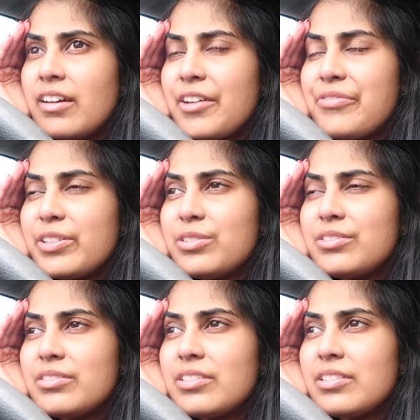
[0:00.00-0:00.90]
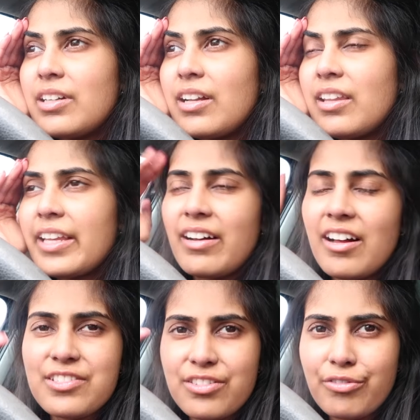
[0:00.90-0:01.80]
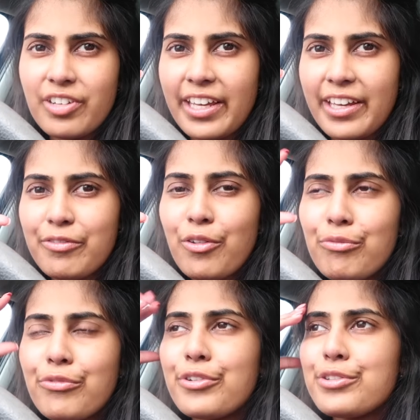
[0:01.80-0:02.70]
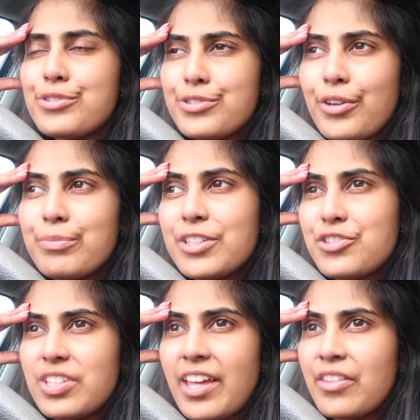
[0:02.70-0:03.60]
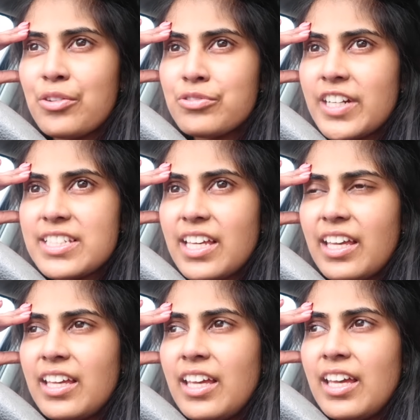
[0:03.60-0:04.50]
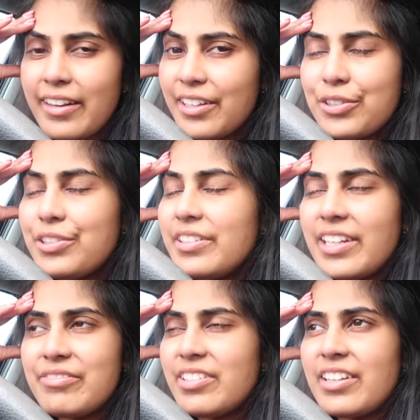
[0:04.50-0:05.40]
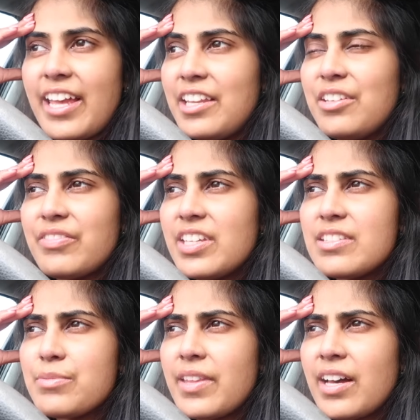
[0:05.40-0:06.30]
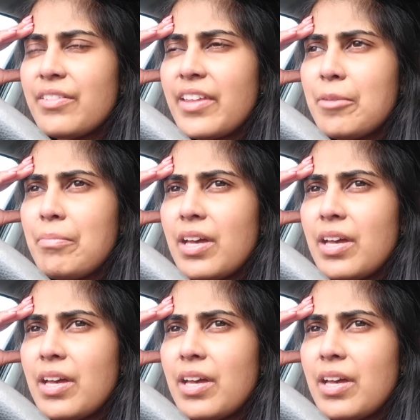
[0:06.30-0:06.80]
I feel like us three have gone through so much together already, and I couldn't have done any of this without them.